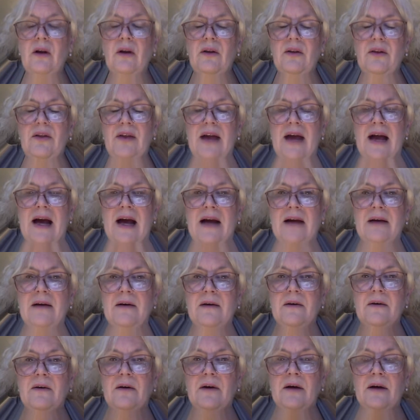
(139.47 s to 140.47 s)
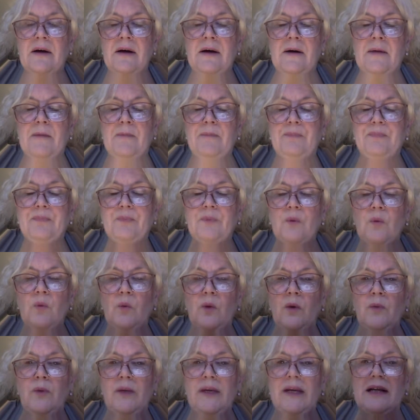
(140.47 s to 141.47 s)
that
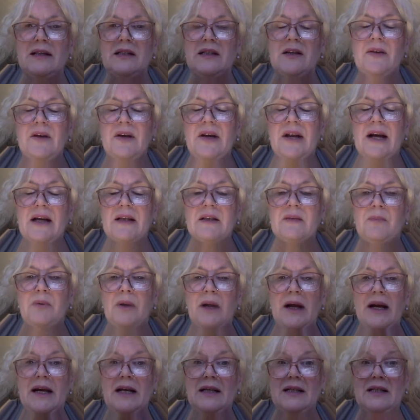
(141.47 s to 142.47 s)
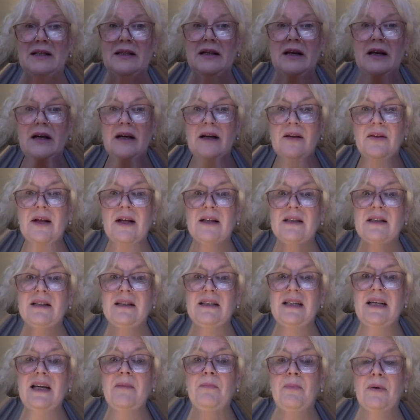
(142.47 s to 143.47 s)
when we get to the next place that's
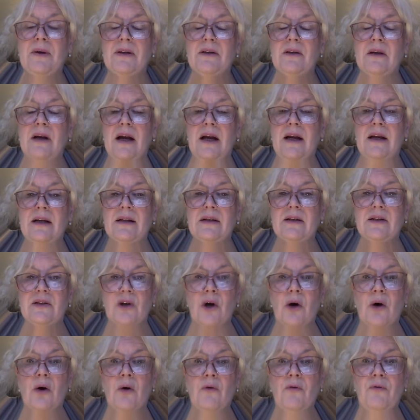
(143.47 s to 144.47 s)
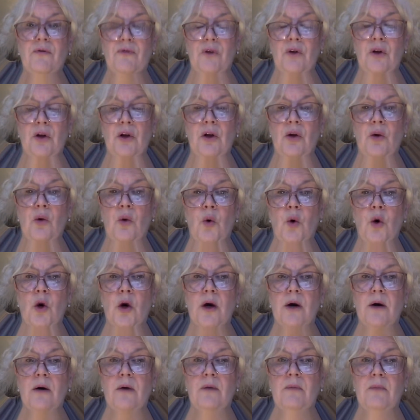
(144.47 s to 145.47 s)
deep and sorrowful
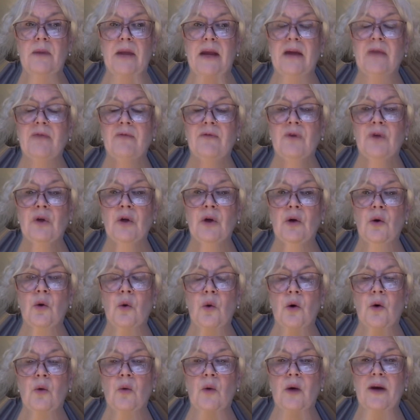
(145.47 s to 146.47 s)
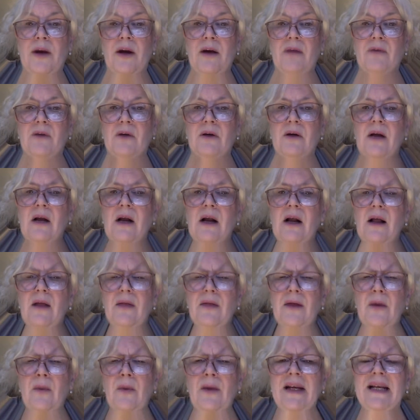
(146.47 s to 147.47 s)
or painful or whatever,
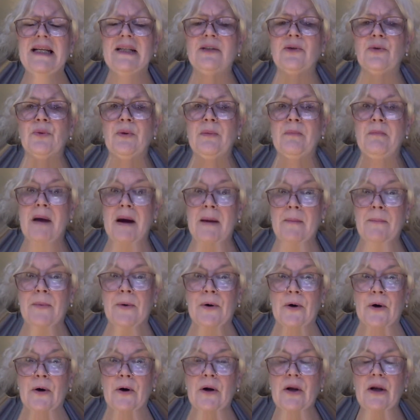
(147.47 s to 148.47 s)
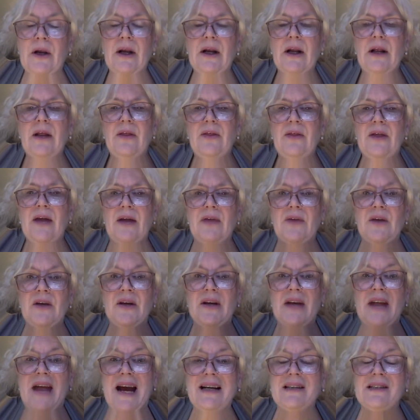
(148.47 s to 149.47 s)
that we need to remember that the
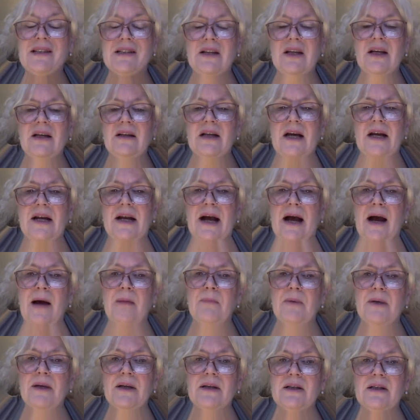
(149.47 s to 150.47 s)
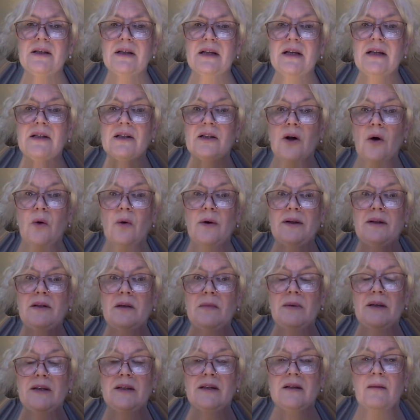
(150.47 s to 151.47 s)
next thing that happens is going to
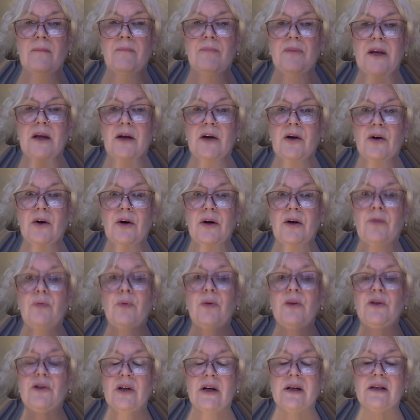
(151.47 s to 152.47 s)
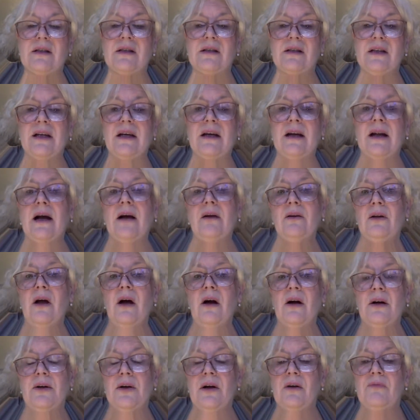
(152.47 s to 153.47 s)
be something good if we just stick it out
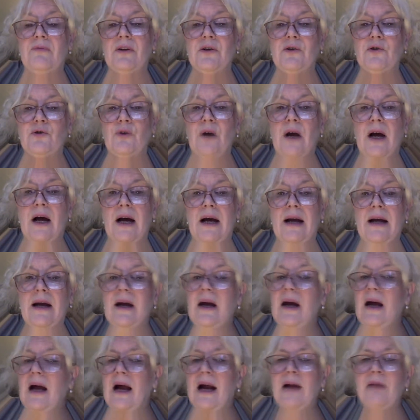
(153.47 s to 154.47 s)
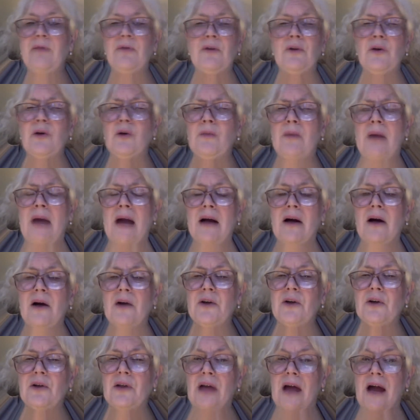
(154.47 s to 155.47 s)
long enough and try. And if you look back on
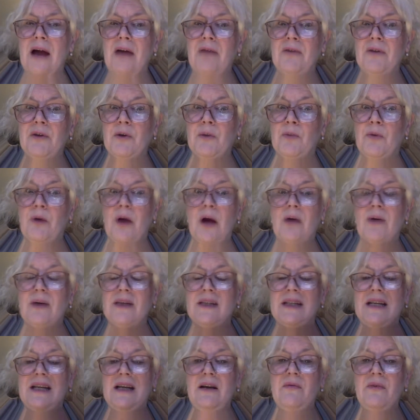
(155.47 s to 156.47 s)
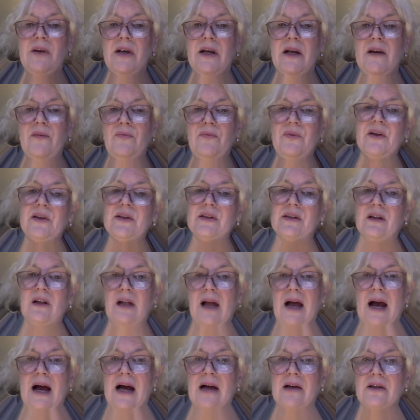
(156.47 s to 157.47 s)
your life and your progress, even in this
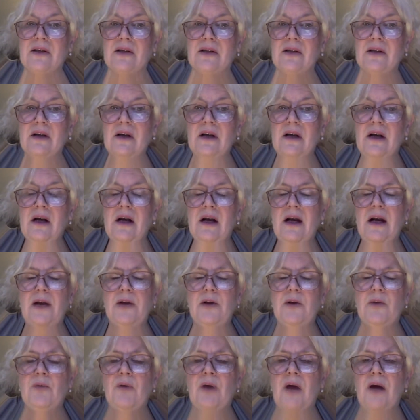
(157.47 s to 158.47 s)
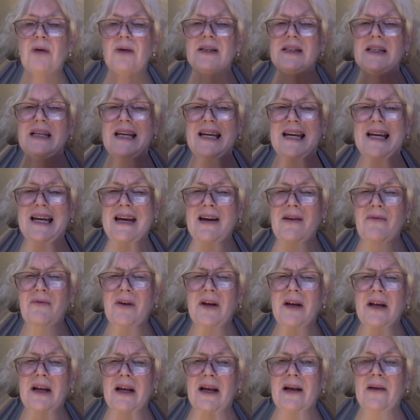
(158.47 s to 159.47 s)
class, and your progress
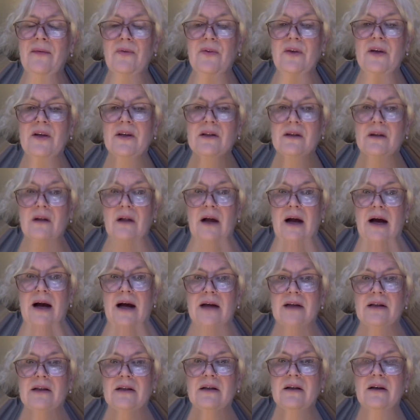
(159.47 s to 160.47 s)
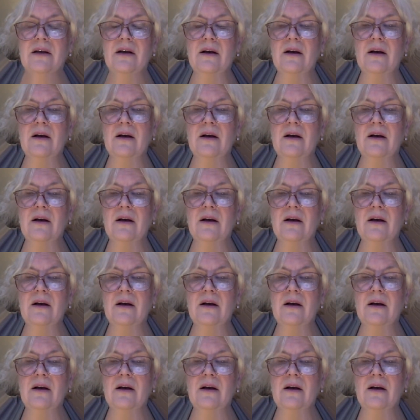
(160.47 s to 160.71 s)
even in this class,